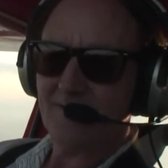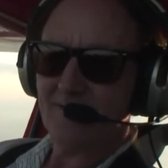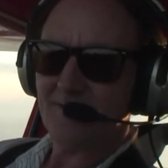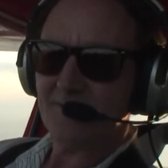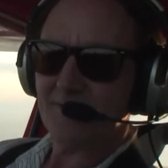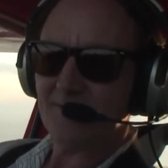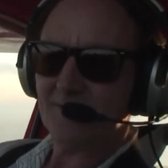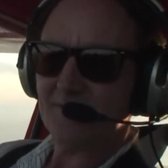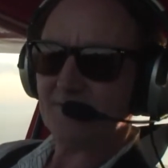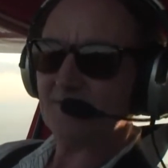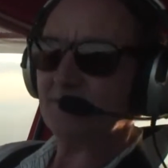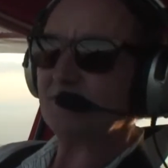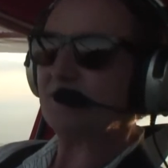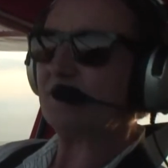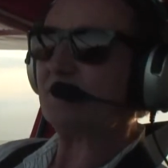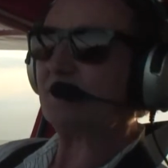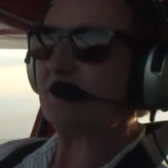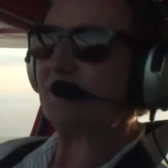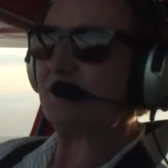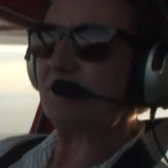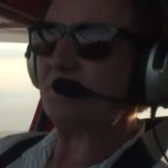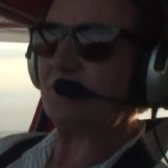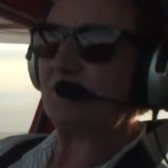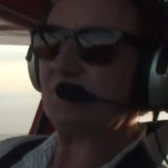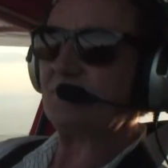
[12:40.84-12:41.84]
Uh, not much
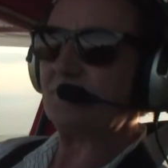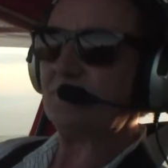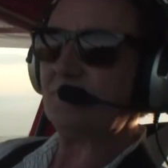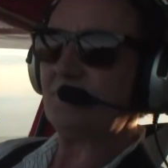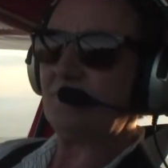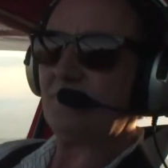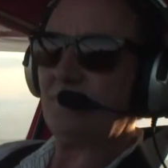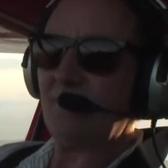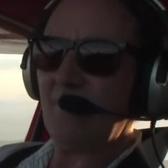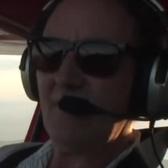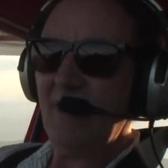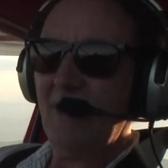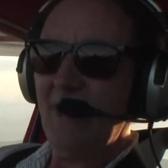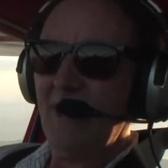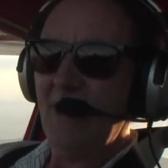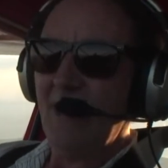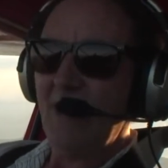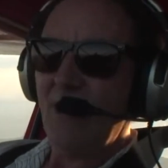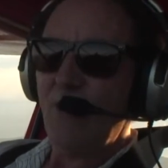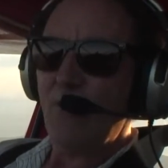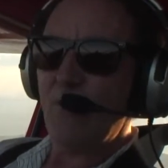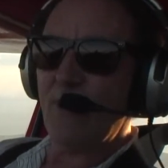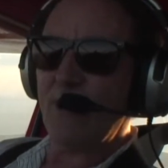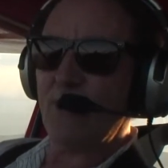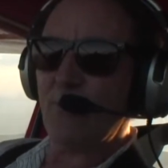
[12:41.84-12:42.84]
wind up here.
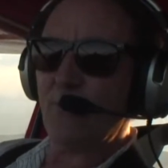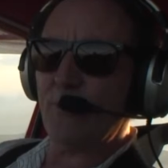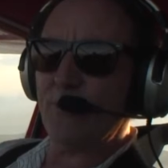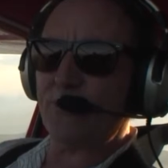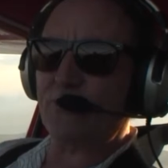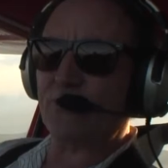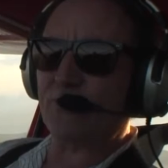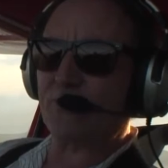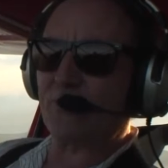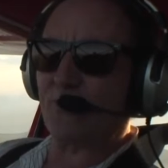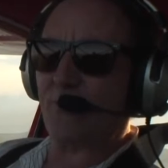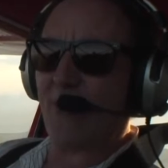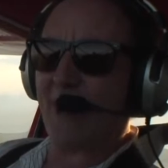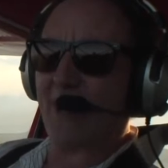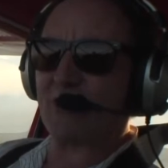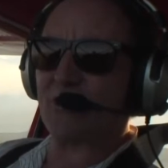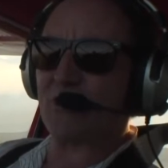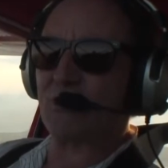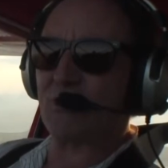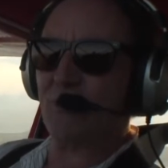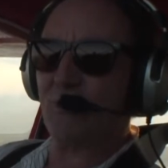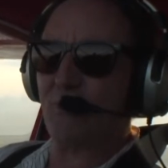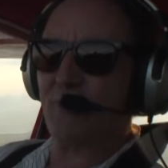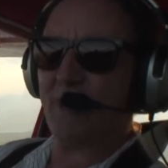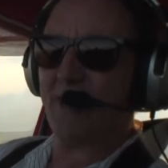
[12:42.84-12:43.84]
We, which
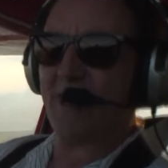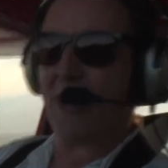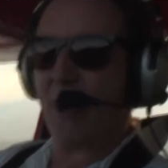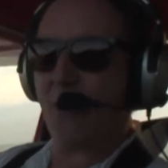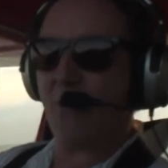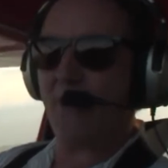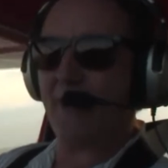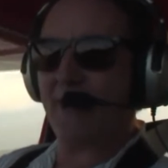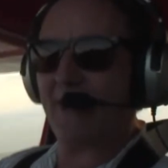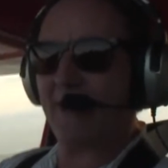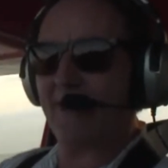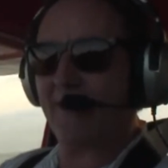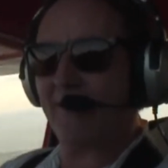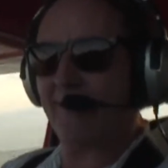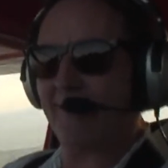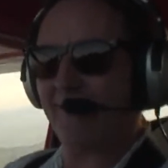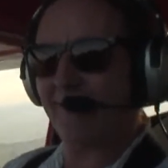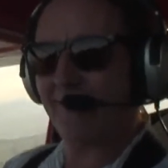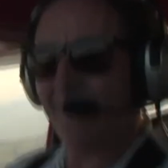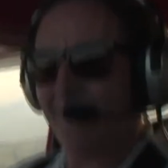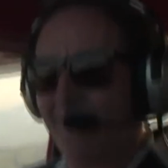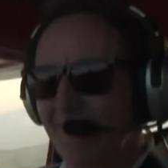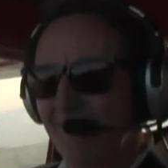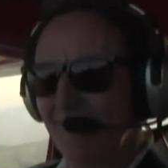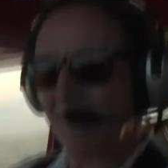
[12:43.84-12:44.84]
direction are we going in?
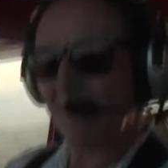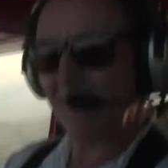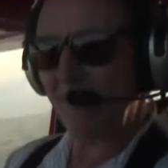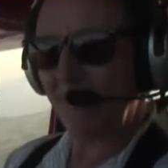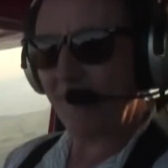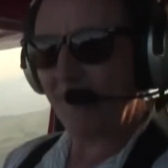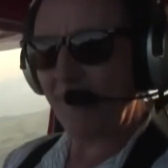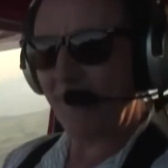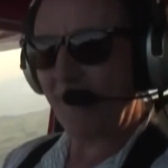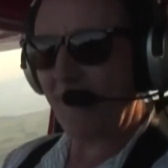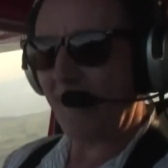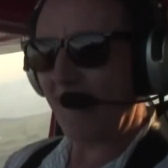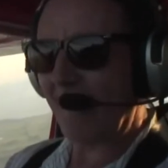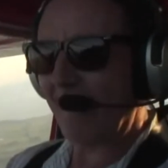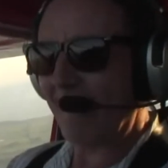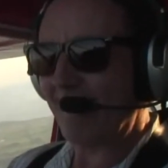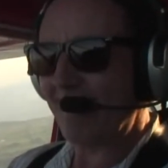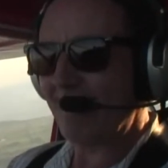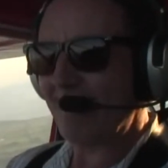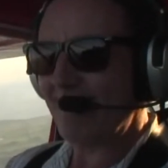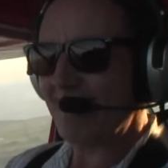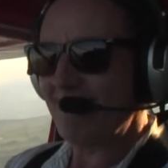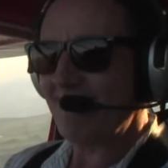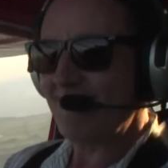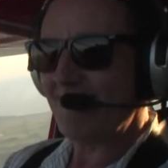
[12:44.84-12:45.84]
Uh, well, you're going
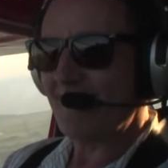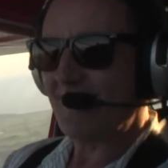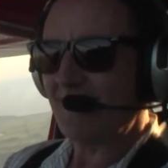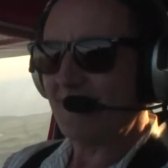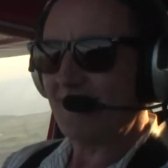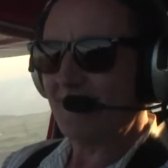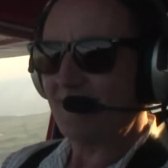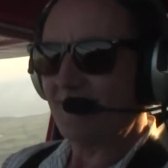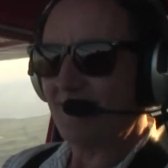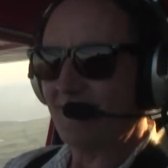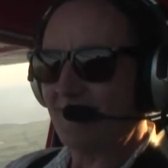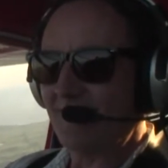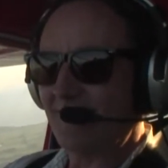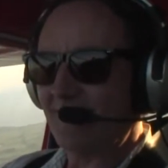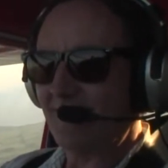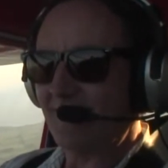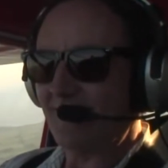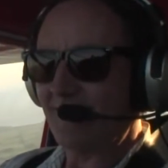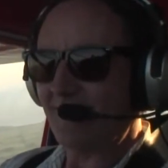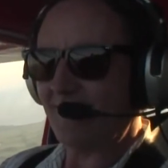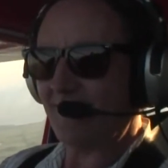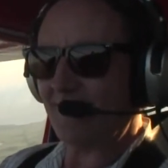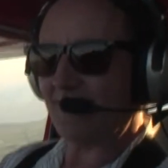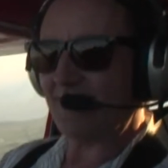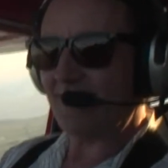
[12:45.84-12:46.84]
up at the moment. Just
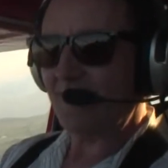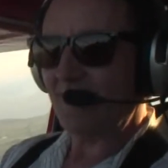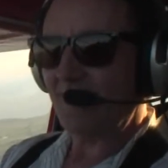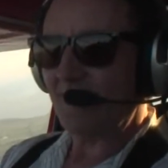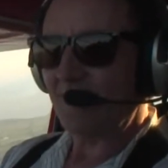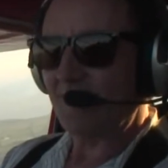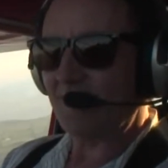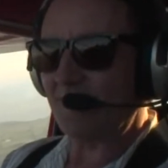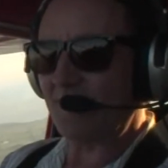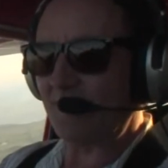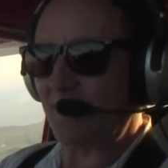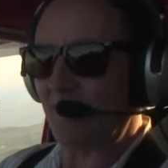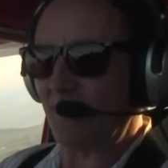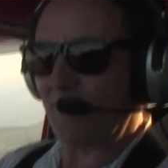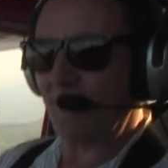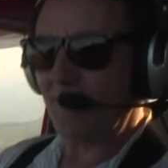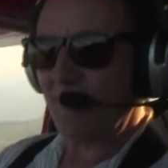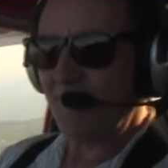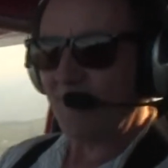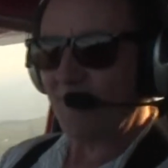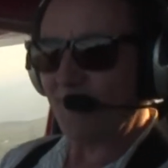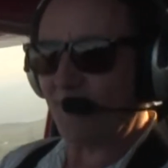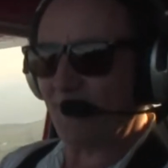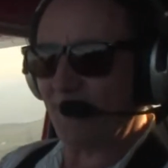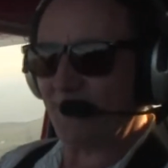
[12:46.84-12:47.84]
point the nose down a
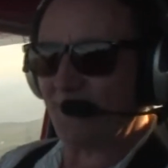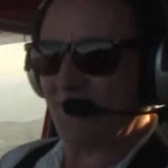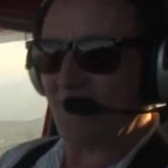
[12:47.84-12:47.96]
bit.